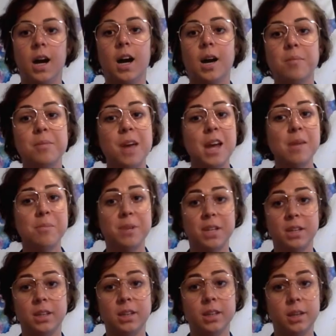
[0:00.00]
I may be
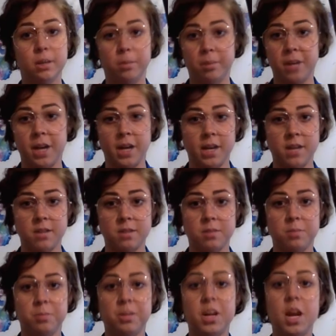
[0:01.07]
a little
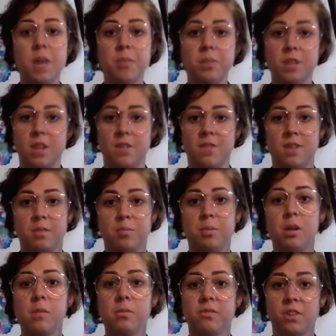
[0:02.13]
biased, but I believe that the
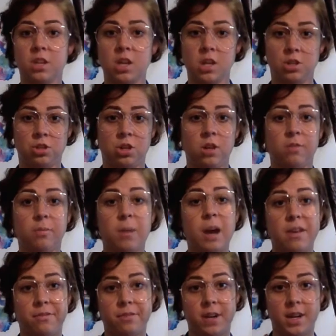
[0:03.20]
publication of
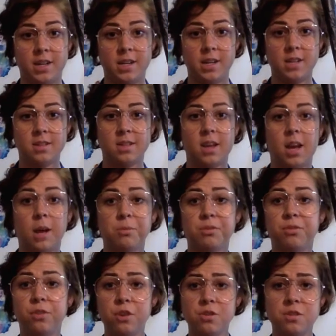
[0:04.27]
my findings helped
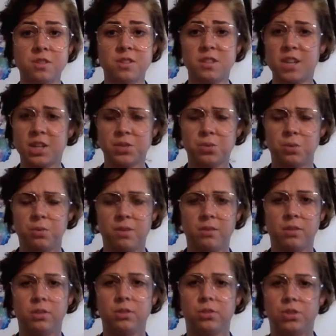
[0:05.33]
further the sexual
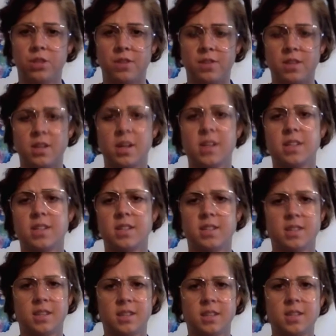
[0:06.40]
revolution of the
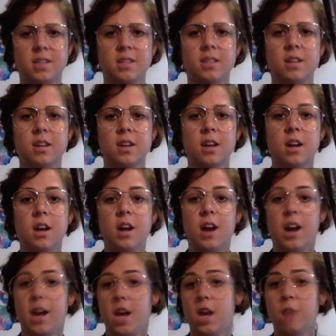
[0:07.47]
1960s.
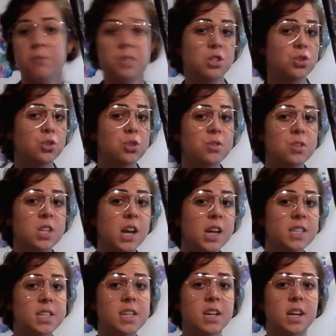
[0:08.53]
I helped introduce the
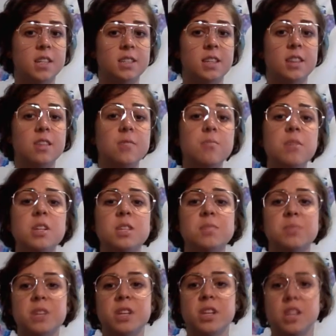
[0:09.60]
ideas that there must
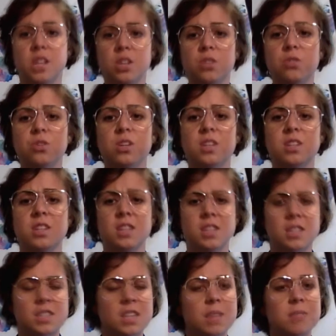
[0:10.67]
be an increase in the
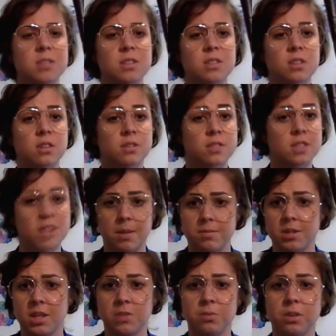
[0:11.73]
acceptance of
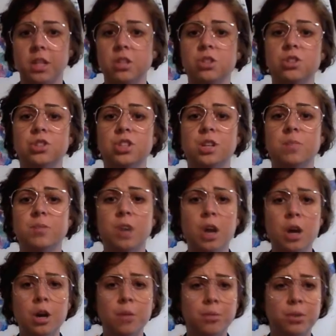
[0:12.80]
same-sex relationships,
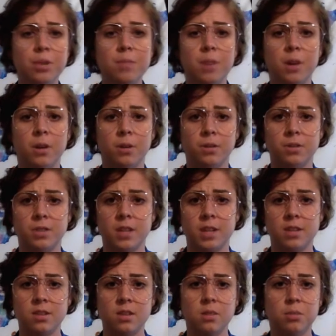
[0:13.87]
premarital
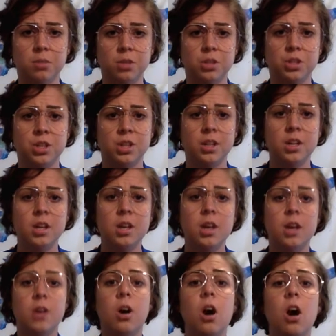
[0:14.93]
sex, abortion,
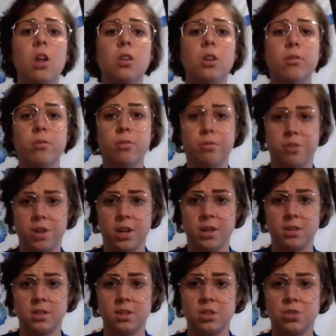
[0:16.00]
and all other
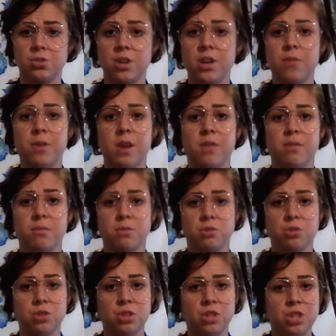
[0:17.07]
things that stray away from the
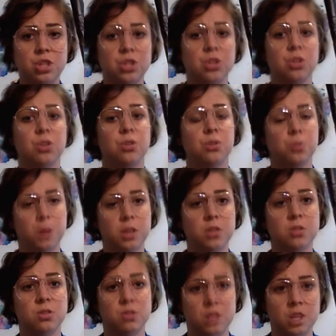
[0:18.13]
traditional
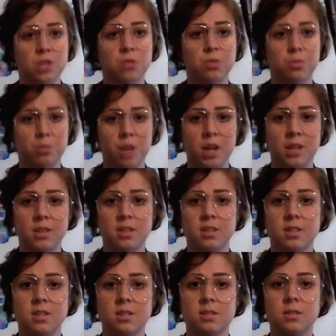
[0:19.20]
Western sexual
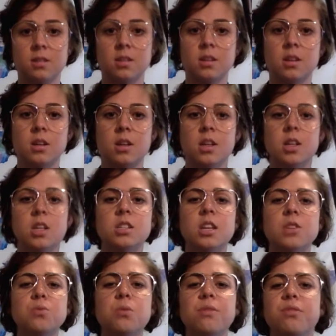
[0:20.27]
practices.
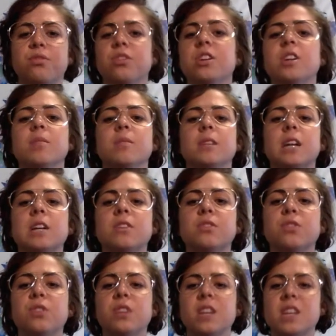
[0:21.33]
Sexual freedom allows
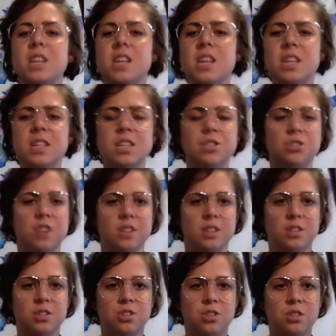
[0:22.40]
for an easy
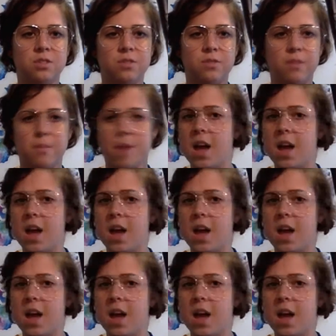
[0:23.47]
transition from